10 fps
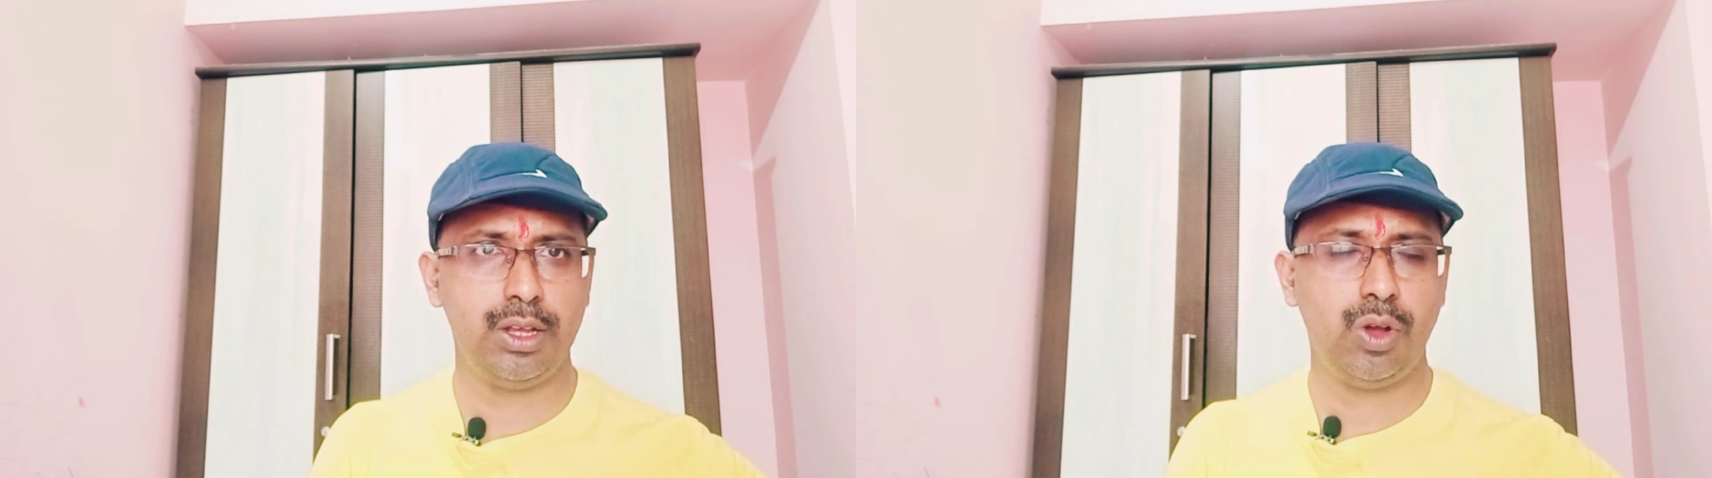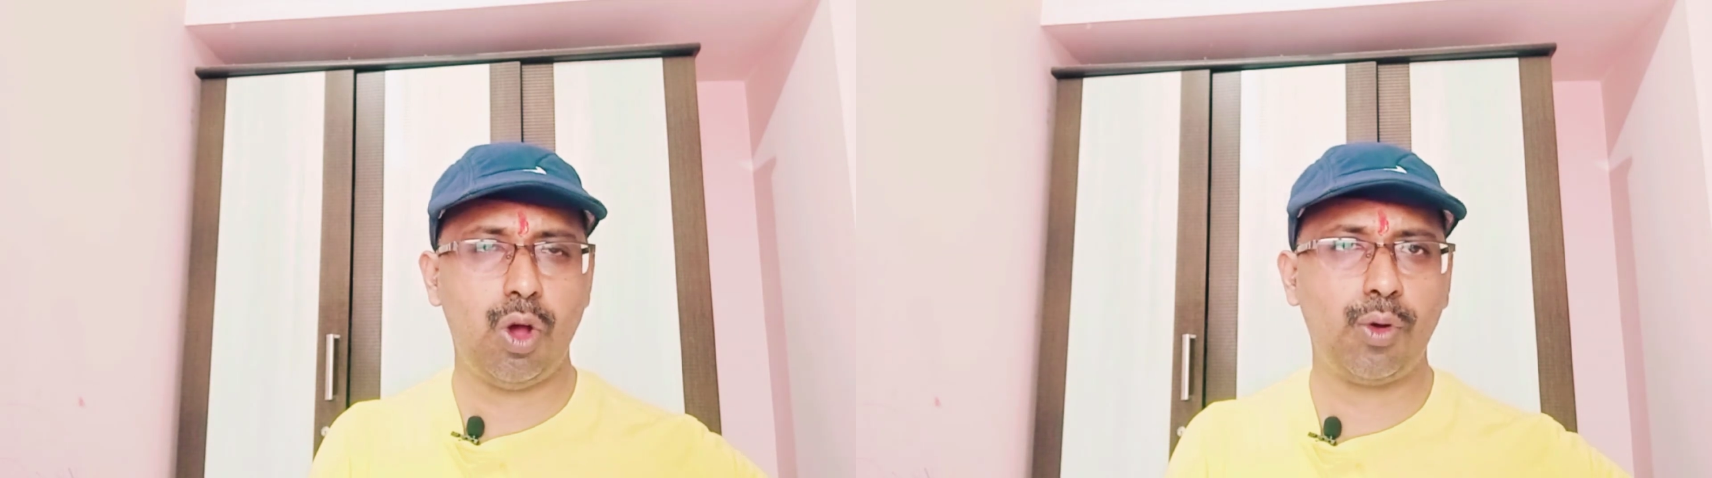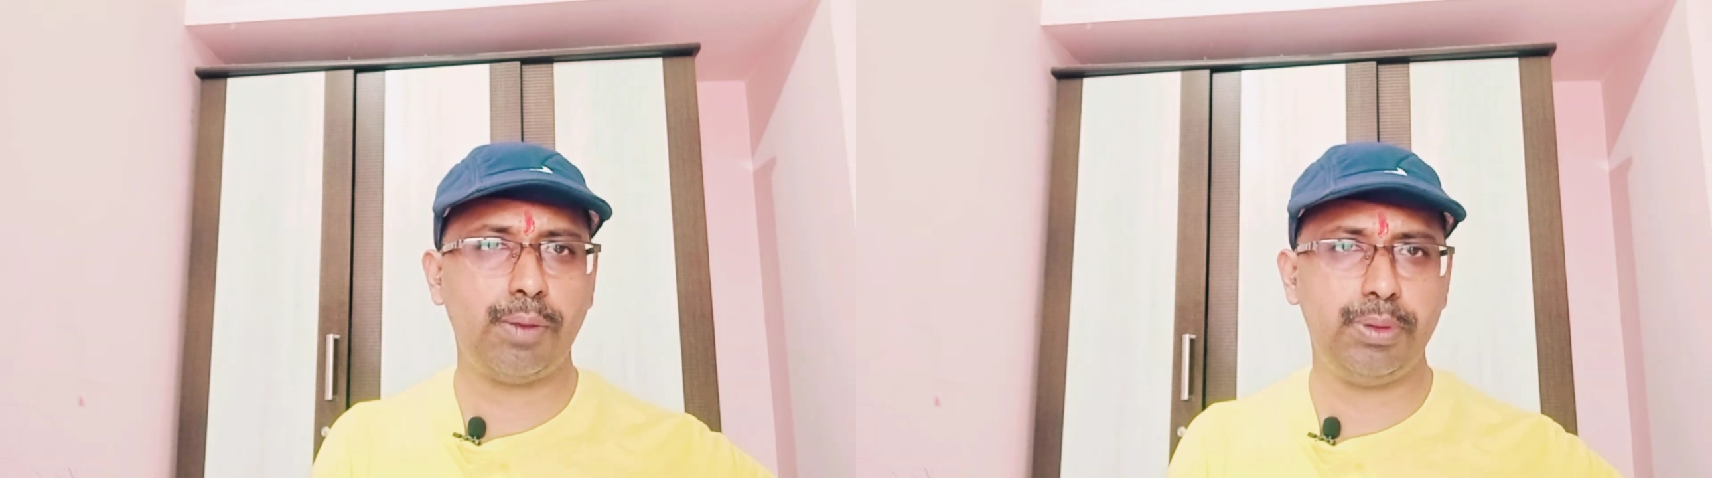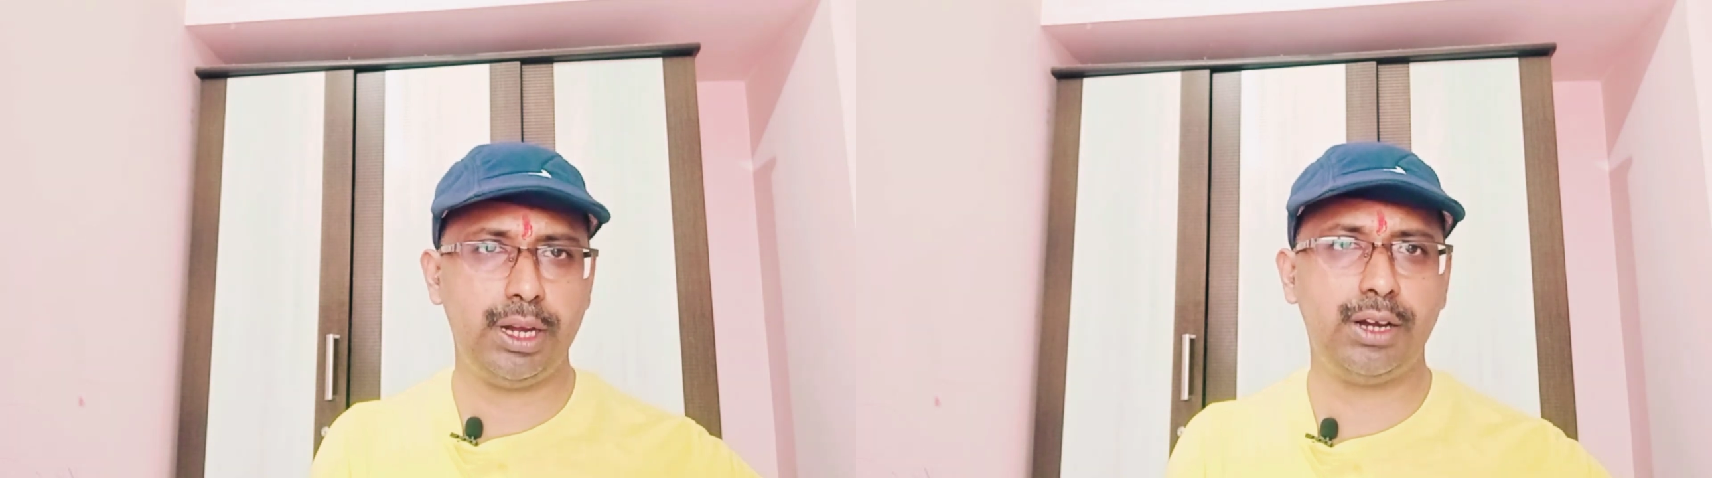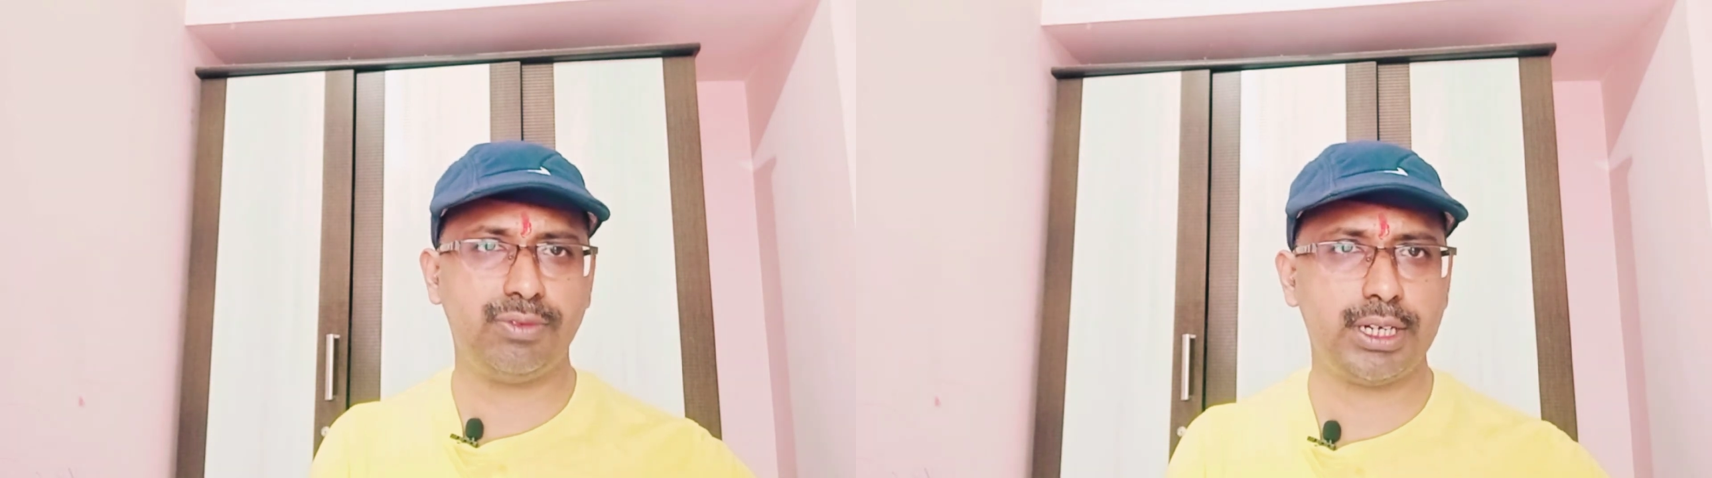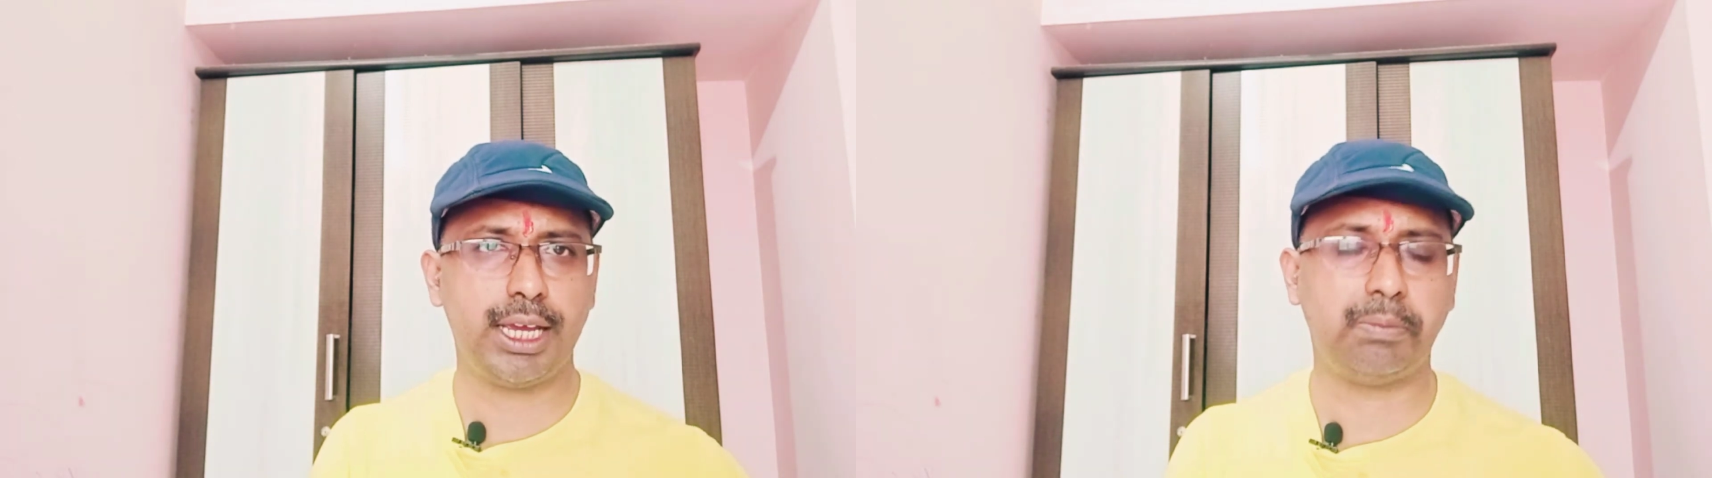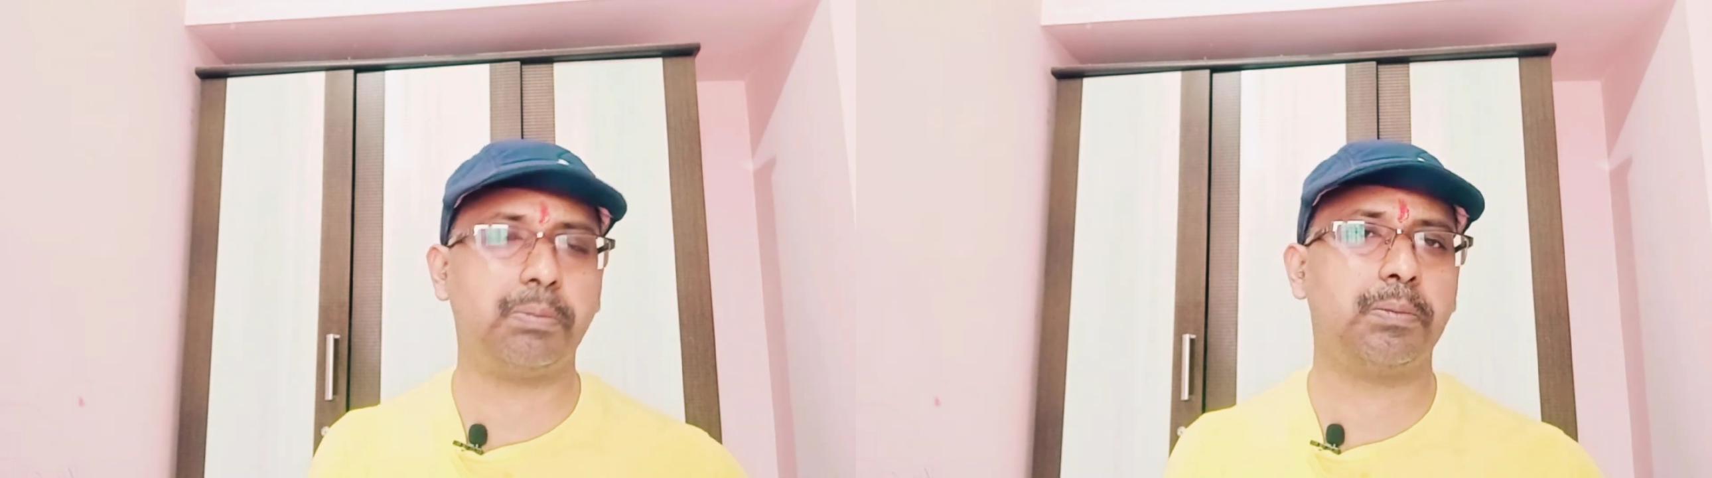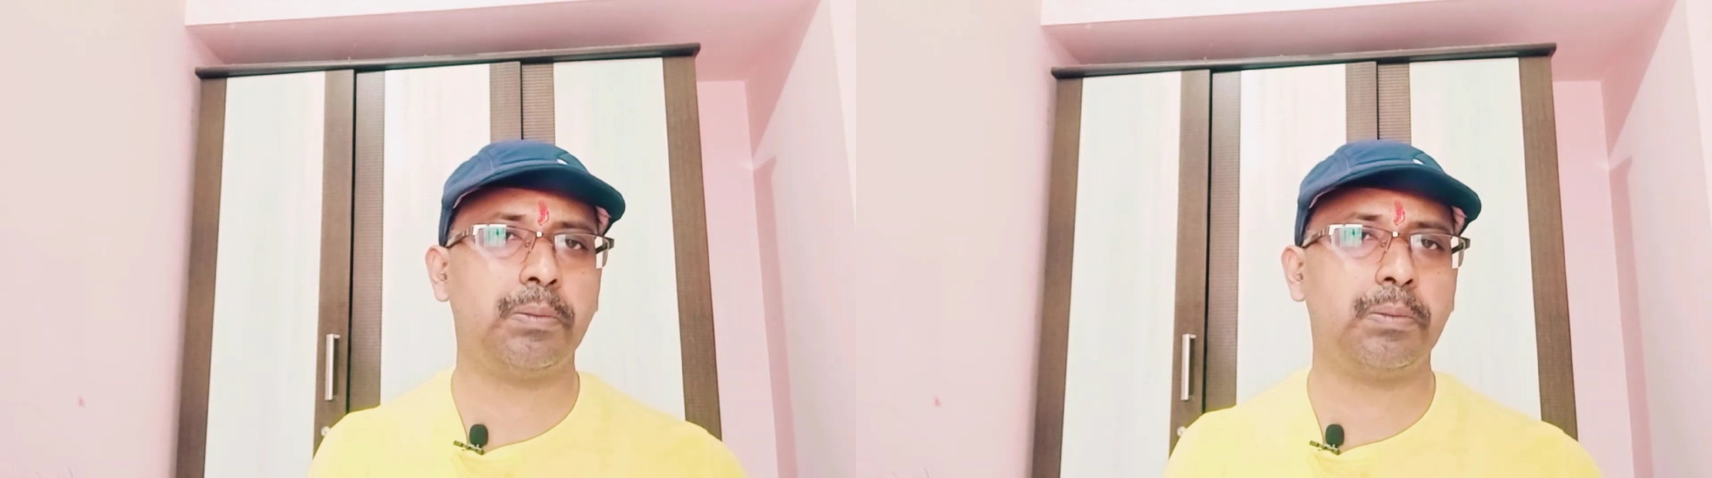over a period of time.